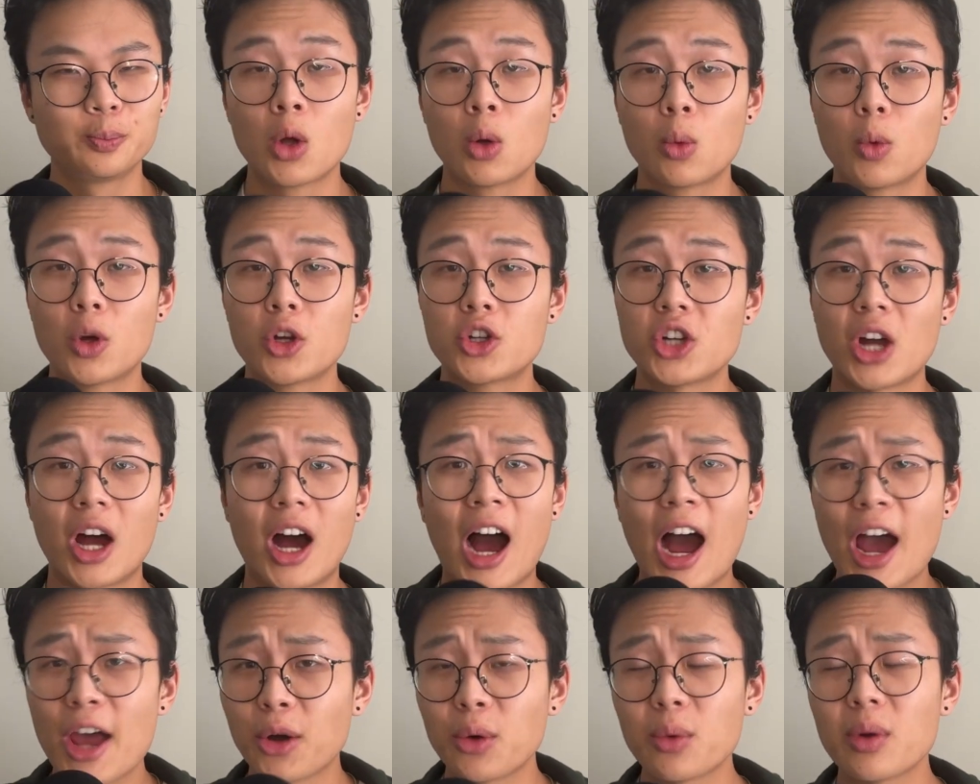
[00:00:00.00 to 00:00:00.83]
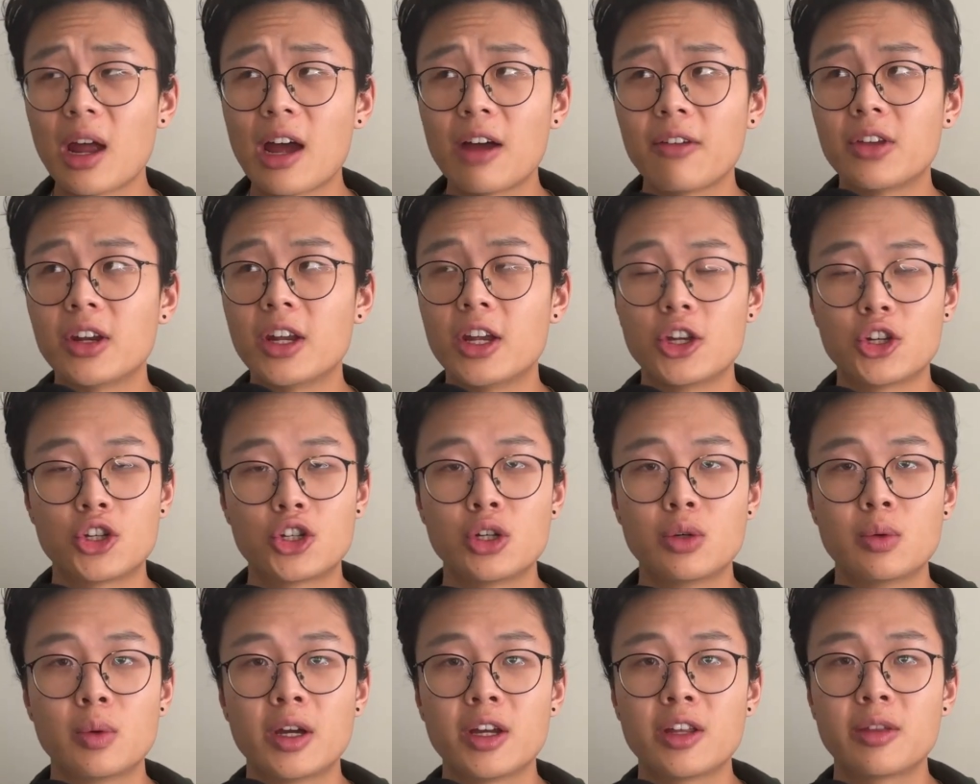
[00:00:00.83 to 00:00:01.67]
which I don't have an
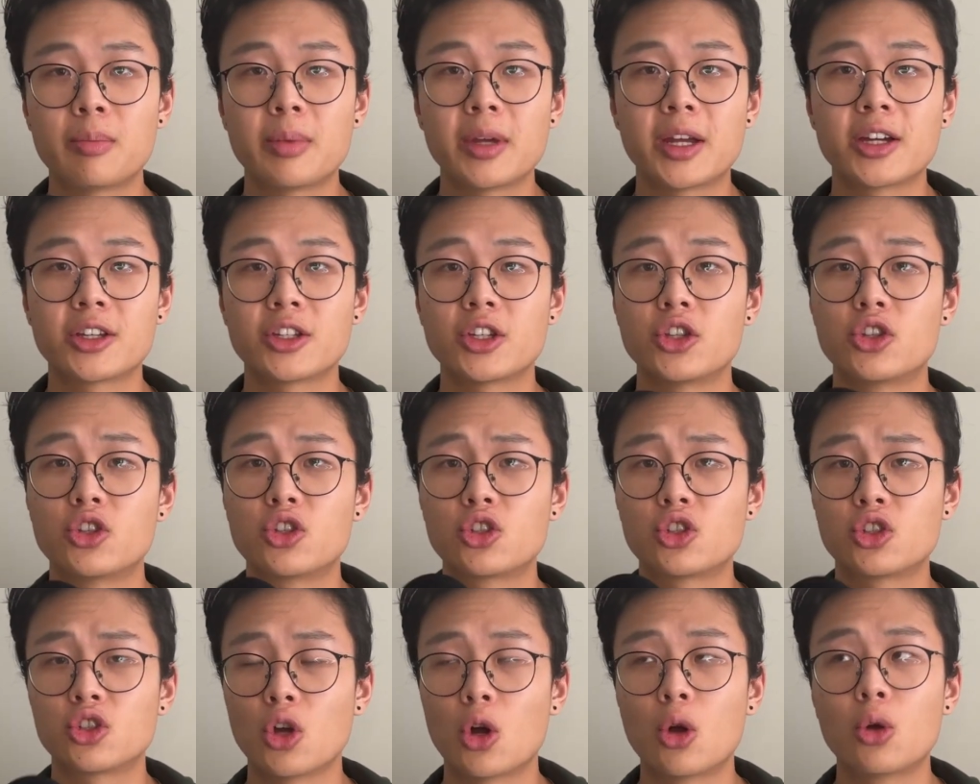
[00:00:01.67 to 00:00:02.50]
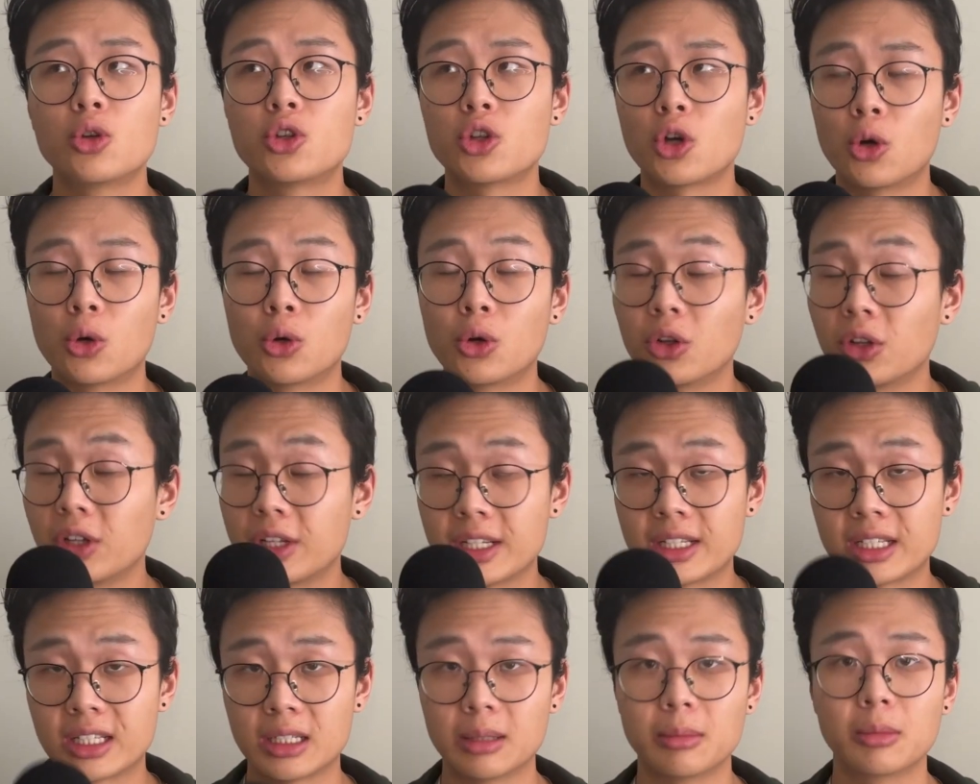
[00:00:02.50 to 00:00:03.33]
issue with because it's so tonally
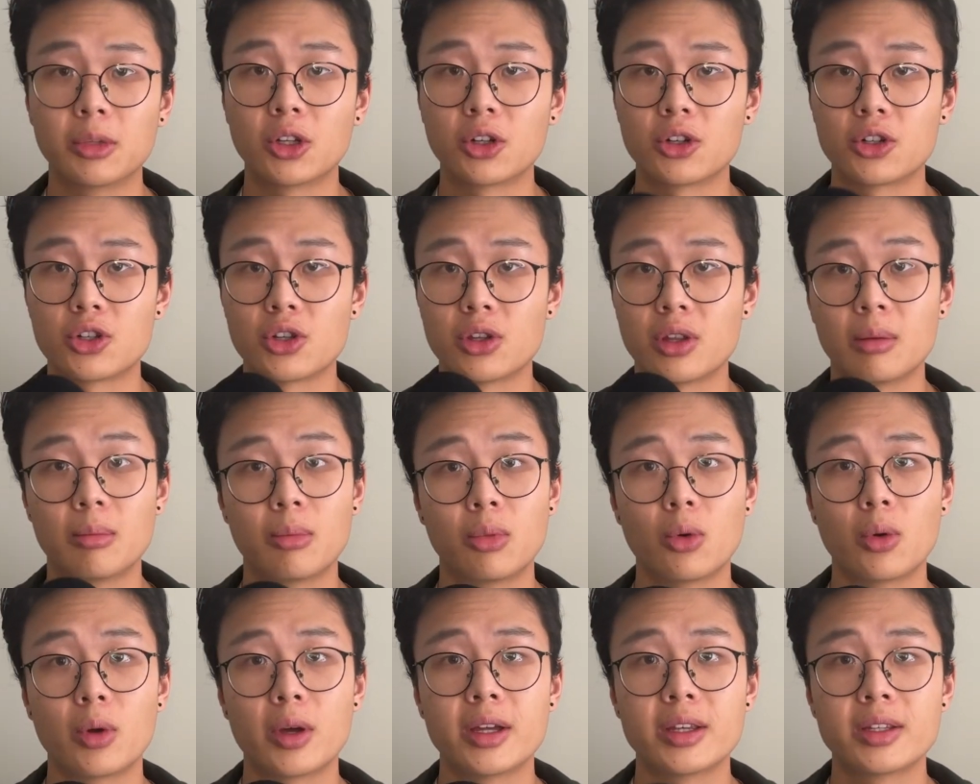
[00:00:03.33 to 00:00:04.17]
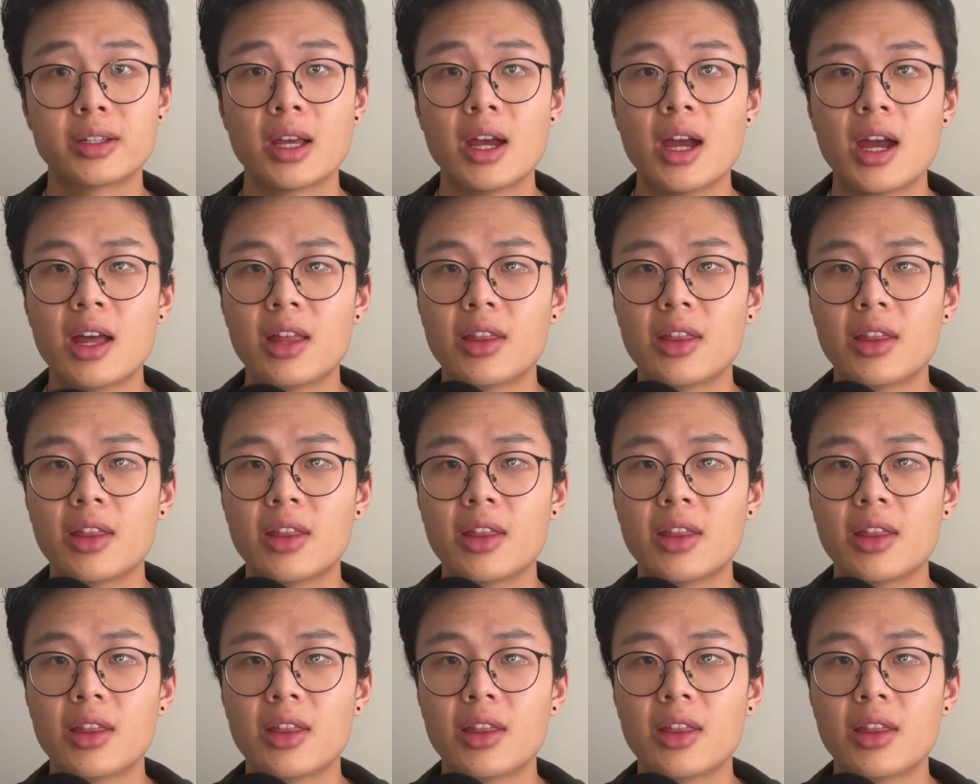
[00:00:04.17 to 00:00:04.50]
similar to The Boys